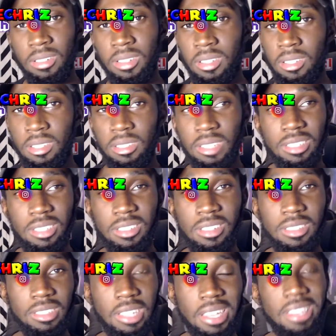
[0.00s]
That shit is
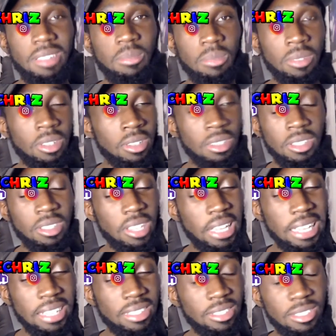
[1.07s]
lame. Like,
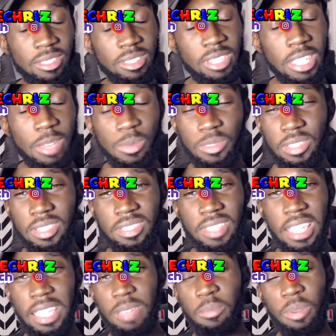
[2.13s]
keep, just
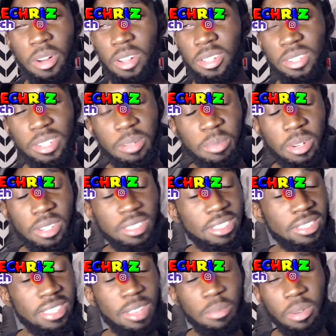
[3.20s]
stay baller and ball, just
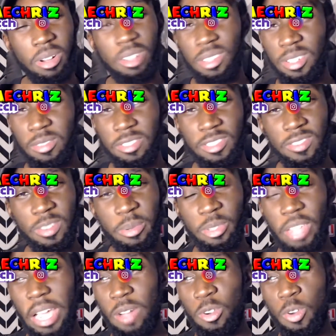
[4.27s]
stay baller. If you feel me,
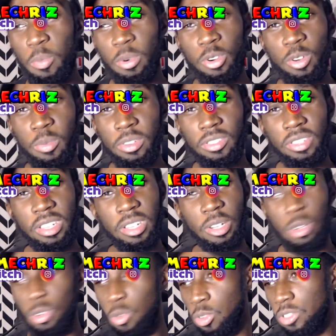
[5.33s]
that hooper, hooper shit,
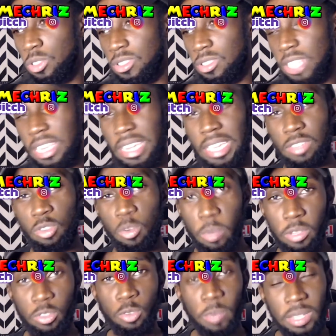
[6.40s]
what you gonna say next? Hoopus,
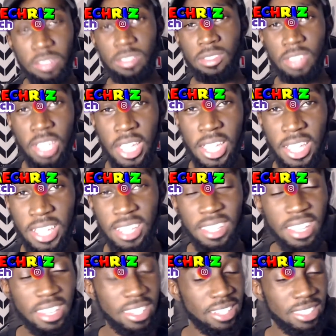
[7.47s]
hoopus?
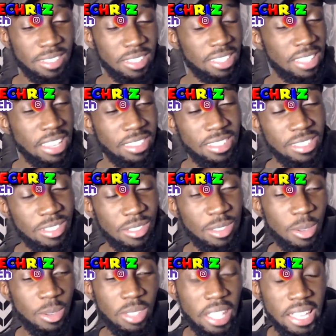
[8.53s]
Like, that shit is so
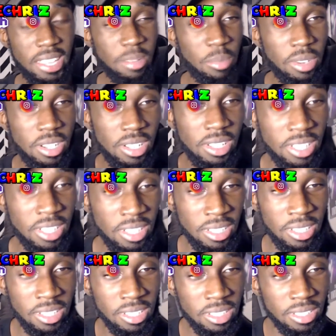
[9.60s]
lame, bro.
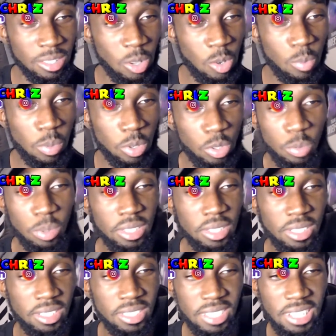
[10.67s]
Hooper, hooper.
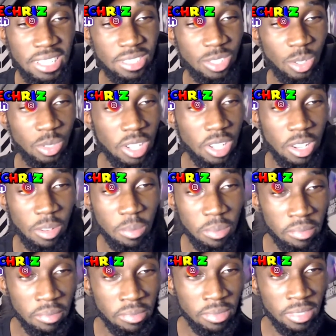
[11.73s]
That's so dumb.
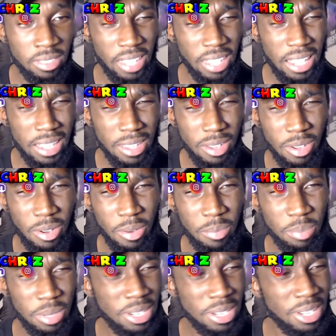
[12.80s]
Damn,
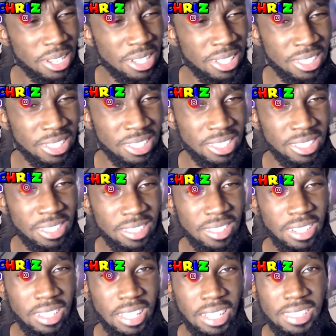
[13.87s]
bro. This nigga
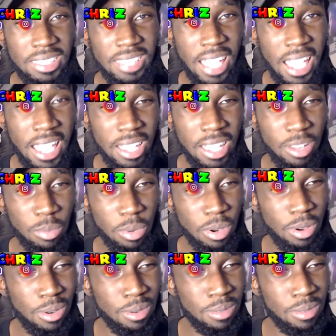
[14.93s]
like a tank, bro.